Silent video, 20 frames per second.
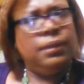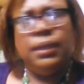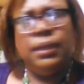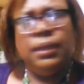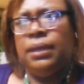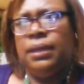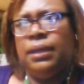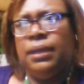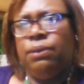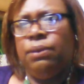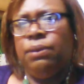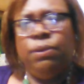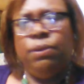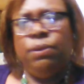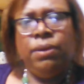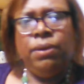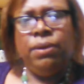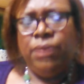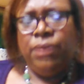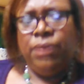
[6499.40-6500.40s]
Well,
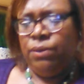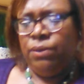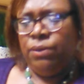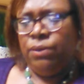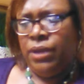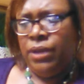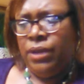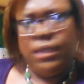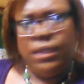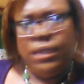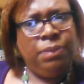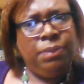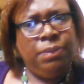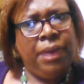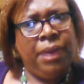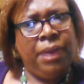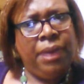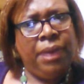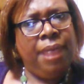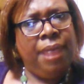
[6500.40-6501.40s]
what is the
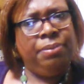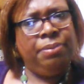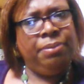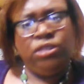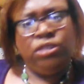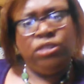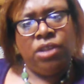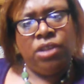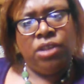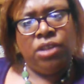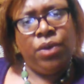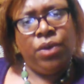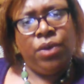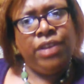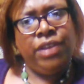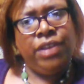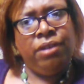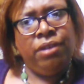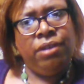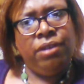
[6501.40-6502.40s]
problem? Queen, you don't
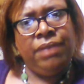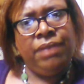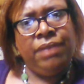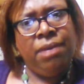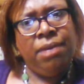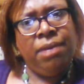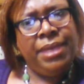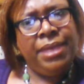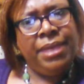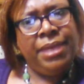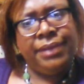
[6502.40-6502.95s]
even know me.